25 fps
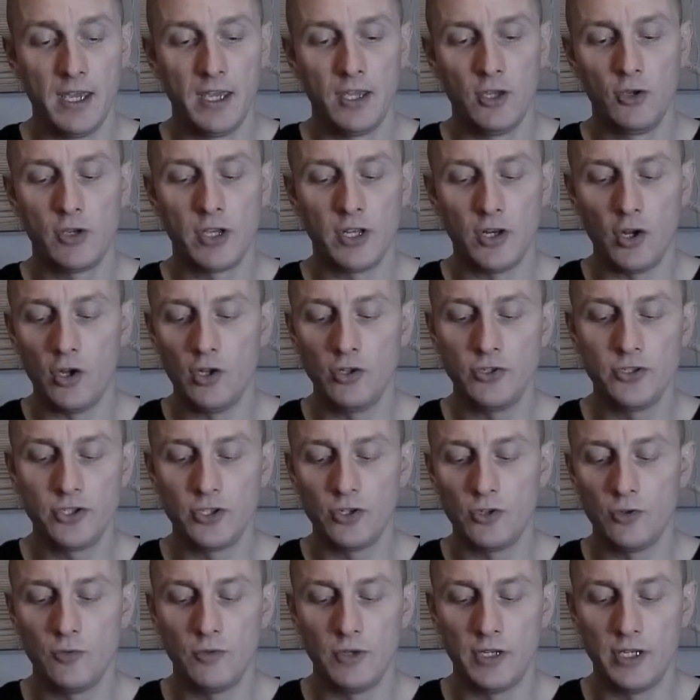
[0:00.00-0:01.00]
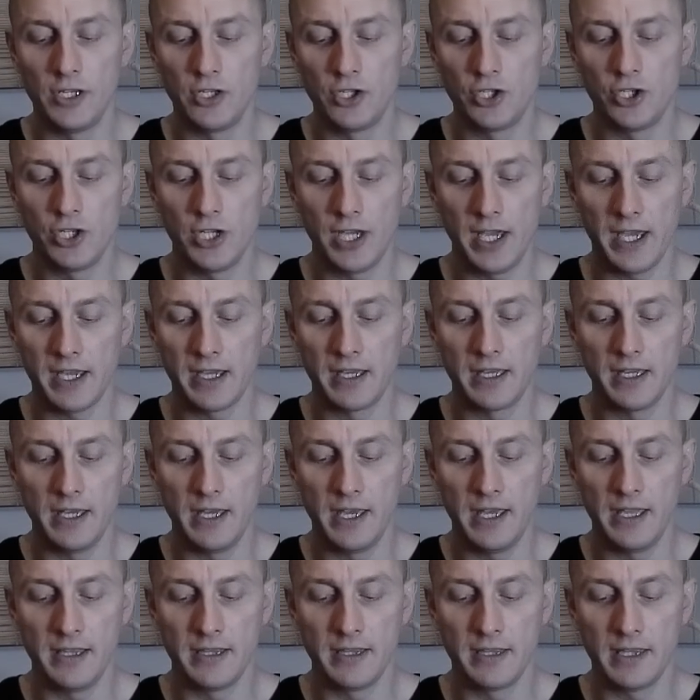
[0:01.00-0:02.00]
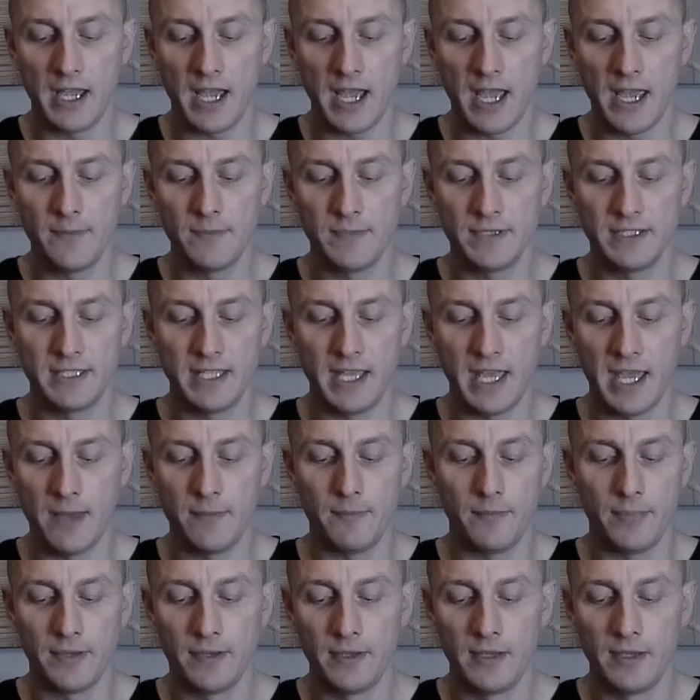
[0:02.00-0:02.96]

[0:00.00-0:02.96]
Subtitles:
You can also check a timestamp